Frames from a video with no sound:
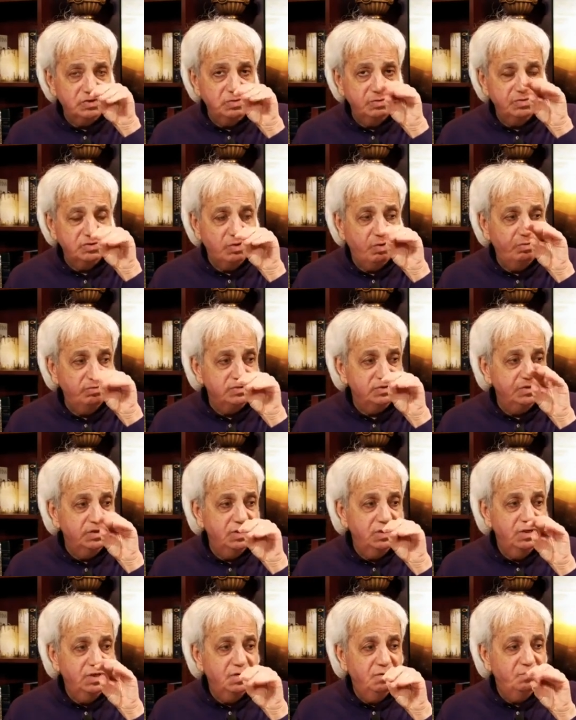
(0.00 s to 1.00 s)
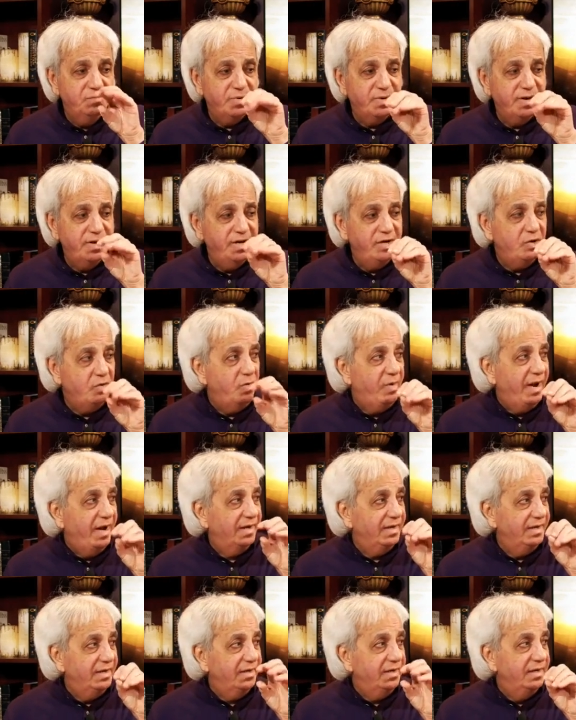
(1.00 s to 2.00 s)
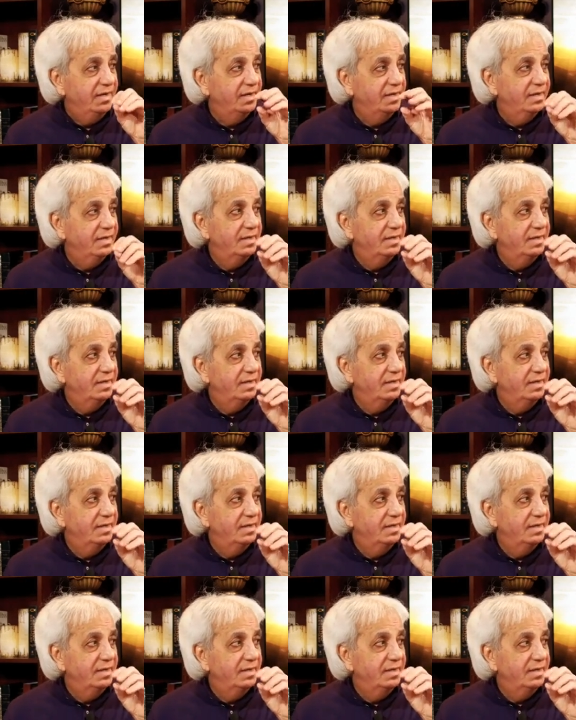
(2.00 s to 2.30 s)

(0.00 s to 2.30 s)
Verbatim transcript: She was always praying quietly,